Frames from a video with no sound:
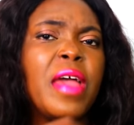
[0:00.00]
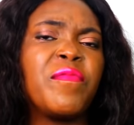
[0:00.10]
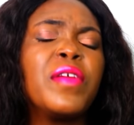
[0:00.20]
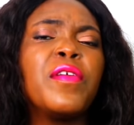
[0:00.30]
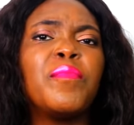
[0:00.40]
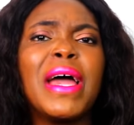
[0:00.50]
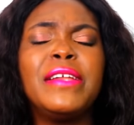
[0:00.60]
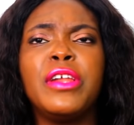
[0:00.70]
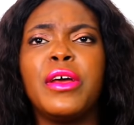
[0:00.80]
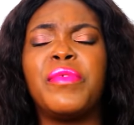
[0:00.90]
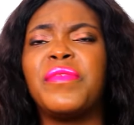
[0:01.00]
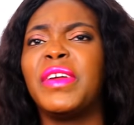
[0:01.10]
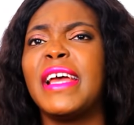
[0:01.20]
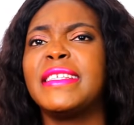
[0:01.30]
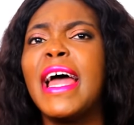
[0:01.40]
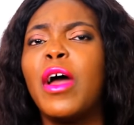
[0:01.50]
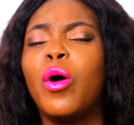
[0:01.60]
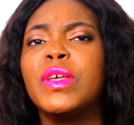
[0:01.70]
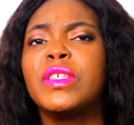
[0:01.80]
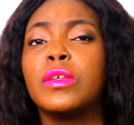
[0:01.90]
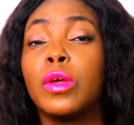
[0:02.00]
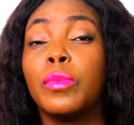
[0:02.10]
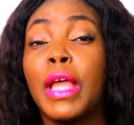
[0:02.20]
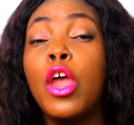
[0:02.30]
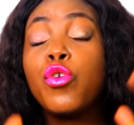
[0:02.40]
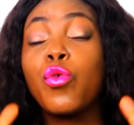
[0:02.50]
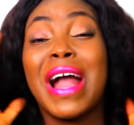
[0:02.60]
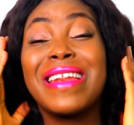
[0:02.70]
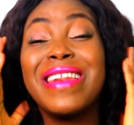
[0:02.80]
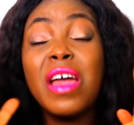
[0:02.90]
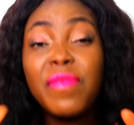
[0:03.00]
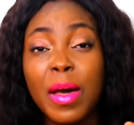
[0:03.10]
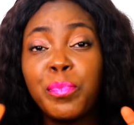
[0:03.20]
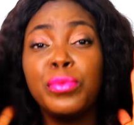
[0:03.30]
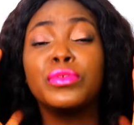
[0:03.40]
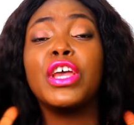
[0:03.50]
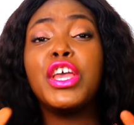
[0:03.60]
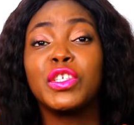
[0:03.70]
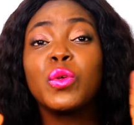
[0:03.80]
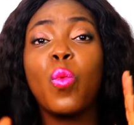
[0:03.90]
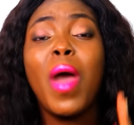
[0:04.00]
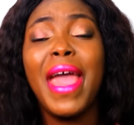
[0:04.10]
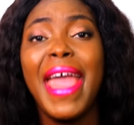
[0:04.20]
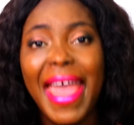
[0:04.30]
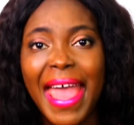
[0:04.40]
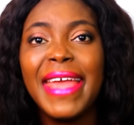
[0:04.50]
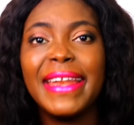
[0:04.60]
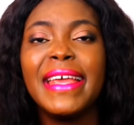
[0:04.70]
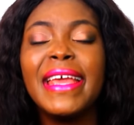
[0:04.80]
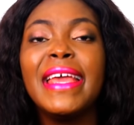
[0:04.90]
A friend of mine, Reverend Isaiah, always says something: you can never put a square head